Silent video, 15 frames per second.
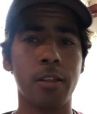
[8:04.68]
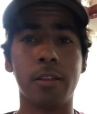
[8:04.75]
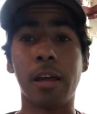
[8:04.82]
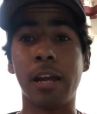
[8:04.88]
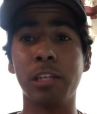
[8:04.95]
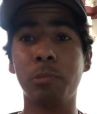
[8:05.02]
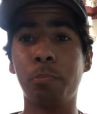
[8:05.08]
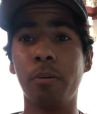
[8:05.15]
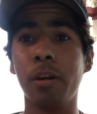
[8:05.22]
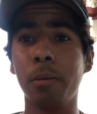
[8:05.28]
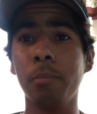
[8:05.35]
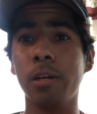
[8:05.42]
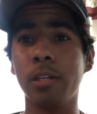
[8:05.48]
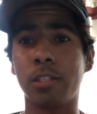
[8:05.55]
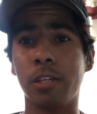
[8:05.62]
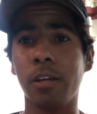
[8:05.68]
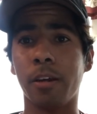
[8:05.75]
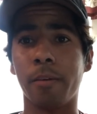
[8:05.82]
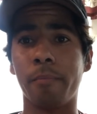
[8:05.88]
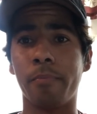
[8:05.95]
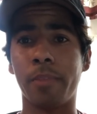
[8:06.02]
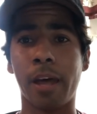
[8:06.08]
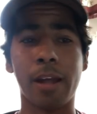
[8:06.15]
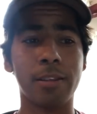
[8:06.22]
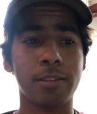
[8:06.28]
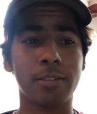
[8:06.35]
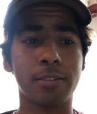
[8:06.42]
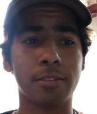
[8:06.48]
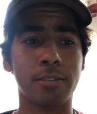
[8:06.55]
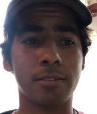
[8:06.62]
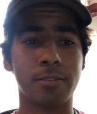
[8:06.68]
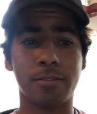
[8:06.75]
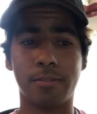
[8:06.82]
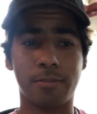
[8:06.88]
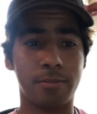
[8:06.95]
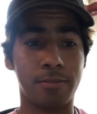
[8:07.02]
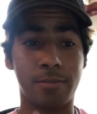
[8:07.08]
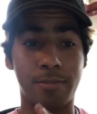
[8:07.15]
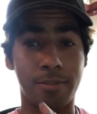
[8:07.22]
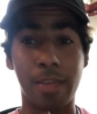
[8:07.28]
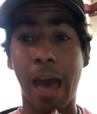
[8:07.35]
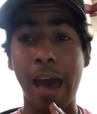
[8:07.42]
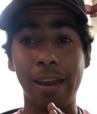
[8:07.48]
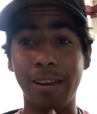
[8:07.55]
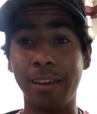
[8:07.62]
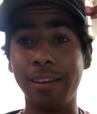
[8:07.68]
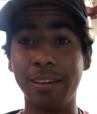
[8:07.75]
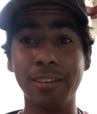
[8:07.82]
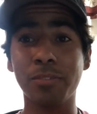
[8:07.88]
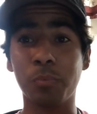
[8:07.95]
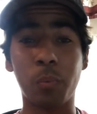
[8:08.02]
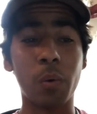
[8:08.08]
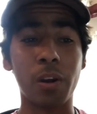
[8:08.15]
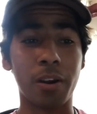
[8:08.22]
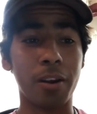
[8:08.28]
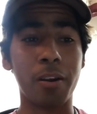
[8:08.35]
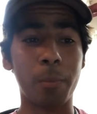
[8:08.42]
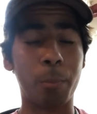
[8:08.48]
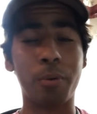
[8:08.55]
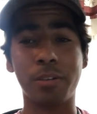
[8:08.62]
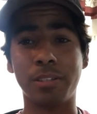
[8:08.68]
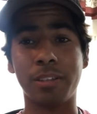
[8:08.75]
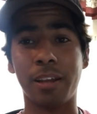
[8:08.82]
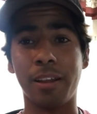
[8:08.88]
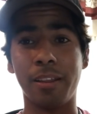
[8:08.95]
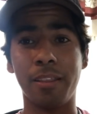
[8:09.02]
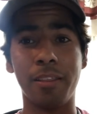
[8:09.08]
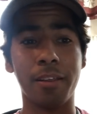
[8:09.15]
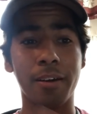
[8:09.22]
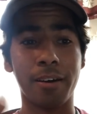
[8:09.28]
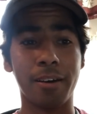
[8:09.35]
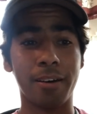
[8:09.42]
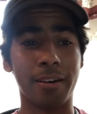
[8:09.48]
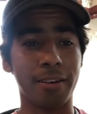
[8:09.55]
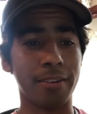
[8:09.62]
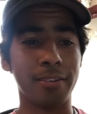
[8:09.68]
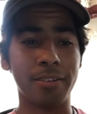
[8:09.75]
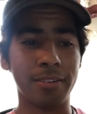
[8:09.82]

That is pretty much it. That is 100%